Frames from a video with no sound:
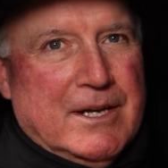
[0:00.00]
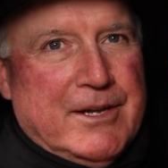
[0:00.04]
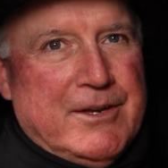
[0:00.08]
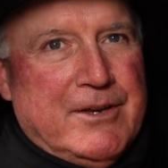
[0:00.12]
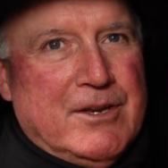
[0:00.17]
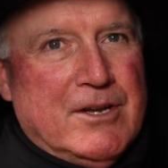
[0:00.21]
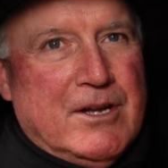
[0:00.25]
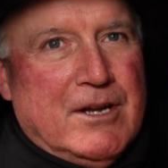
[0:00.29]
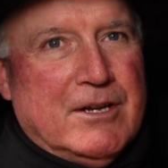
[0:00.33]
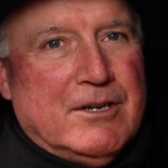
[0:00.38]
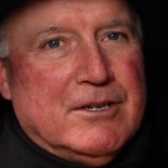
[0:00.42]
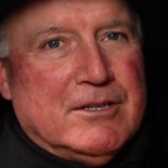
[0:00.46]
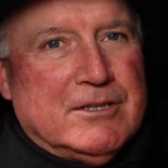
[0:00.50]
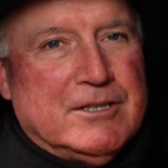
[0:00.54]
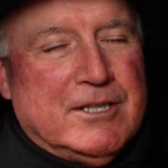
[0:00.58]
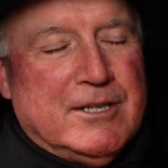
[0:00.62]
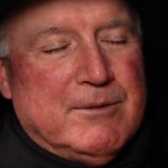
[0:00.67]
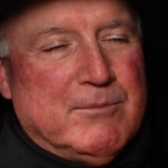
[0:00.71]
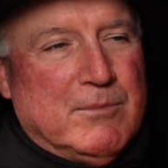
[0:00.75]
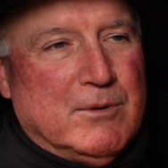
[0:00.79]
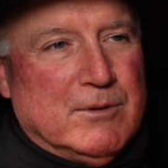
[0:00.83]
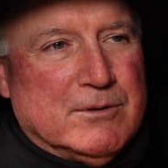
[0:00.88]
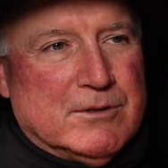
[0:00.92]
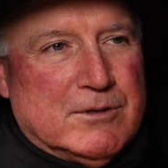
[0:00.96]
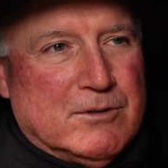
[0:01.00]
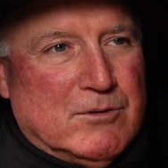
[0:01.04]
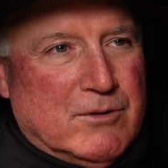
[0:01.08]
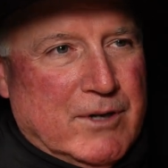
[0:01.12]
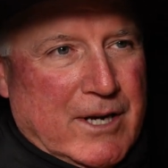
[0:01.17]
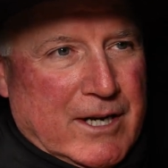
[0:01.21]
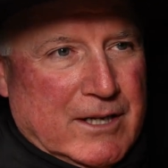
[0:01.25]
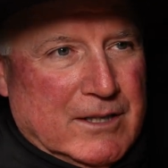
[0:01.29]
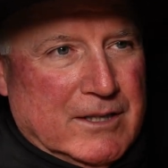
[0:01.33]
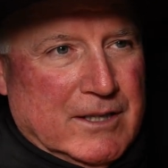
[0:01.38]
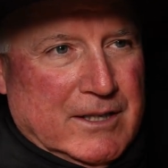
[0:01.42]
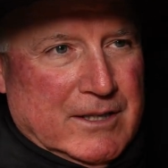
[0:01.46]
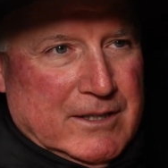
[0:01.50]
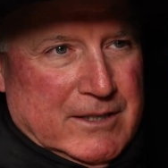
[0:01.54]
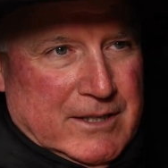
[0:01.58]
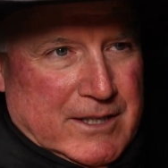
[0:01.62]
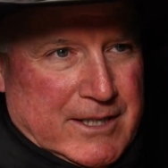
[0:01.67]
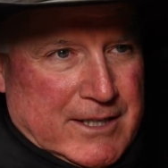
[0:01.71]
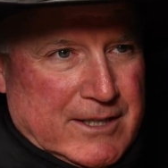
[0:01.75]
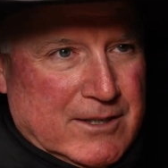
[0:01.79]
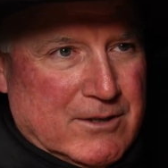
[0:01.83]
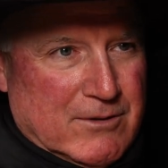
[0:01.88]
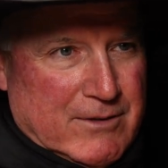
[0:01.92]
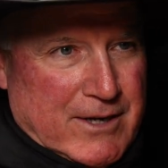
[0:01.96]
And not your seat bones directly,
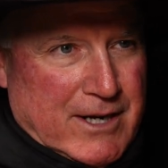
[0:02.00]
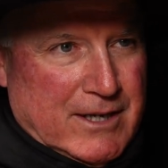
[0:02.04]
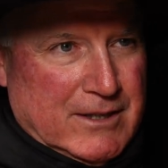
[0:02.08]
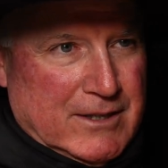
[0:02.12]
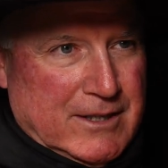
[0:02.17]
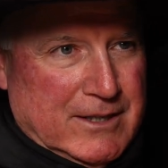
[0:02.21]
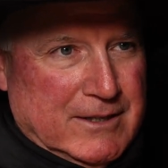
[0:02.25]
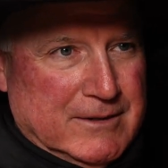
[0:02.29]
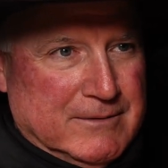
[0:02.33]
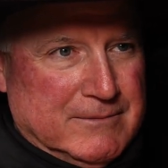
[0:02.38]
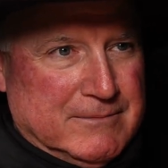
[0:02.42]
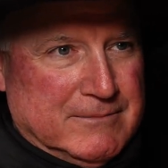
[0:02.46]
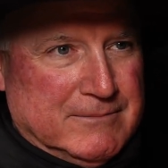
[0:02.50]
indirectly.